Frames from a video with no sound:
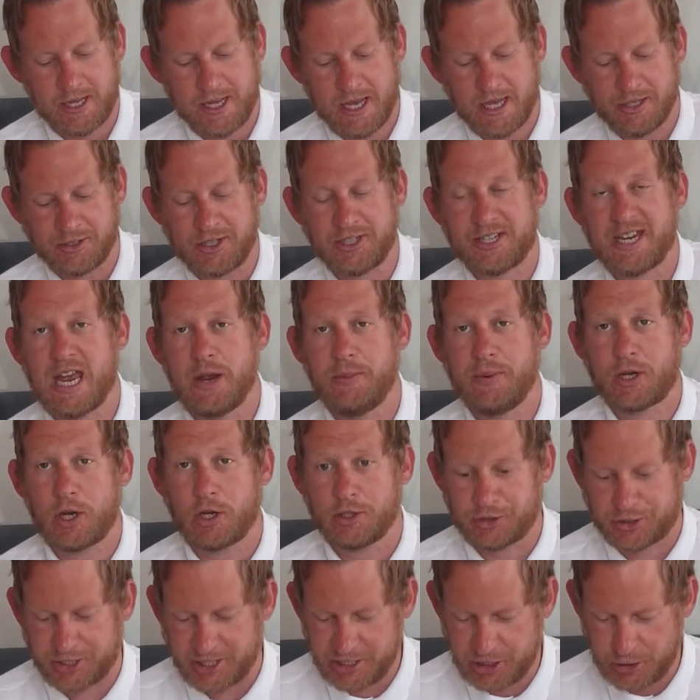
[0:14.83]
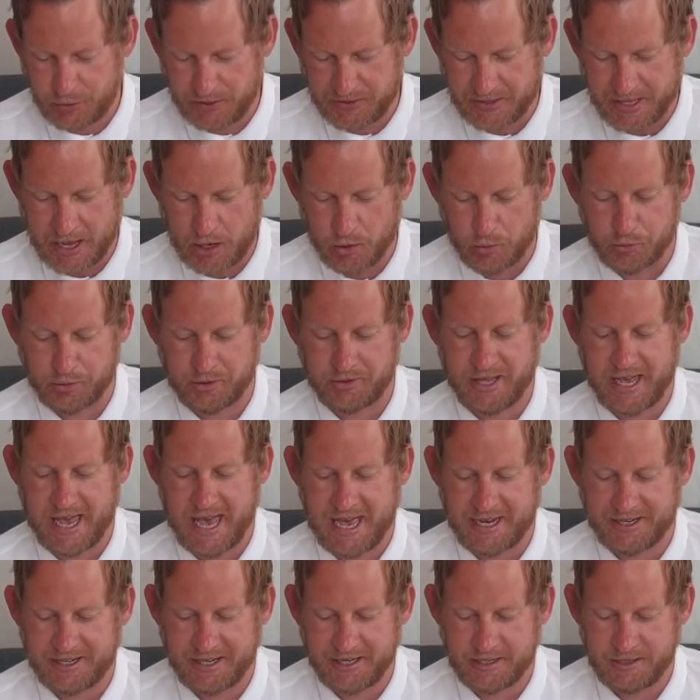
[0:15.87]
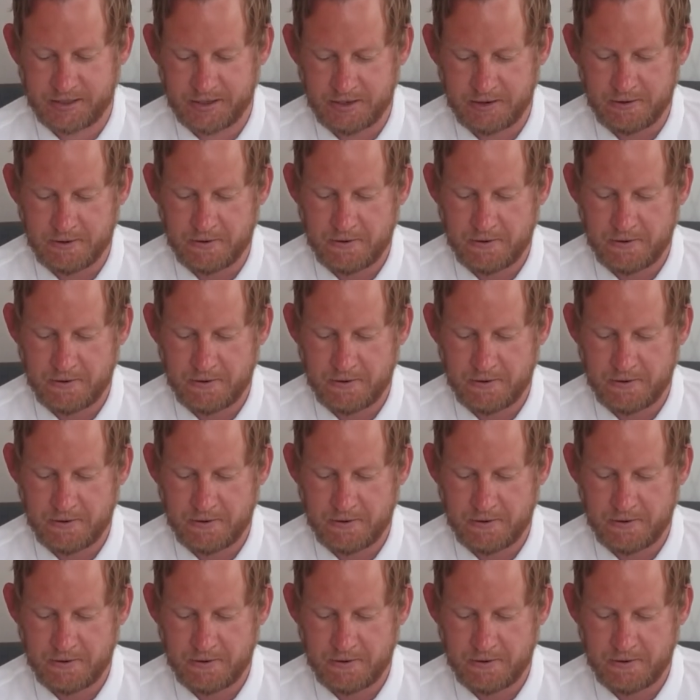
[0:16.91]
and today we're continuing that under the heading,